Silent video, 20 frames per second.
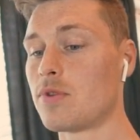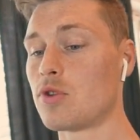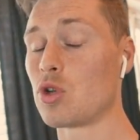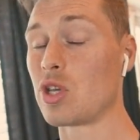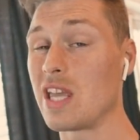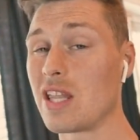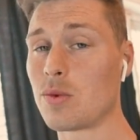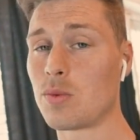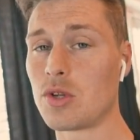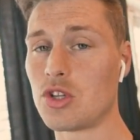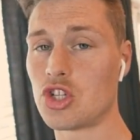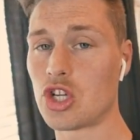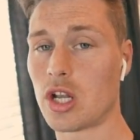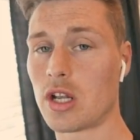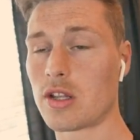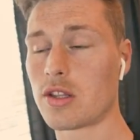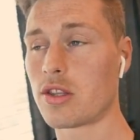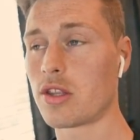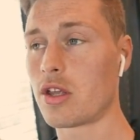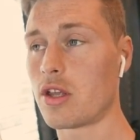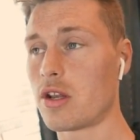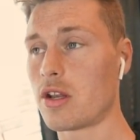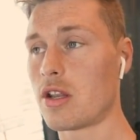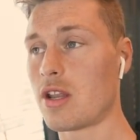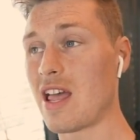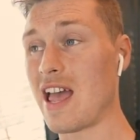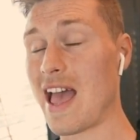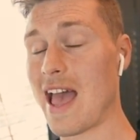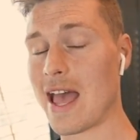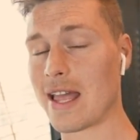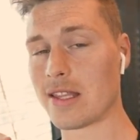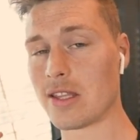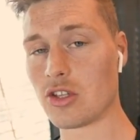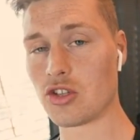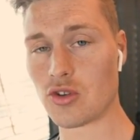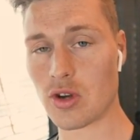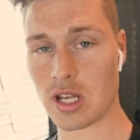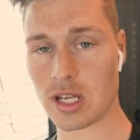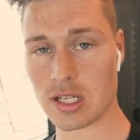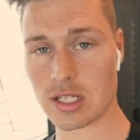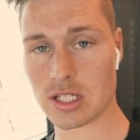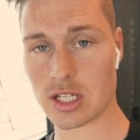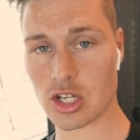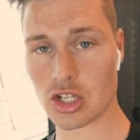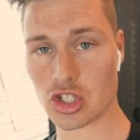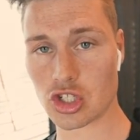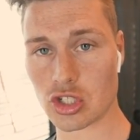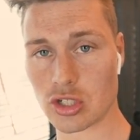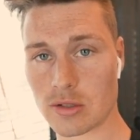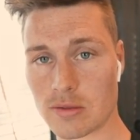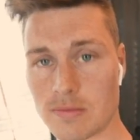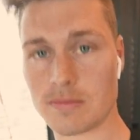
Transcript: together with Jonathan at the training session.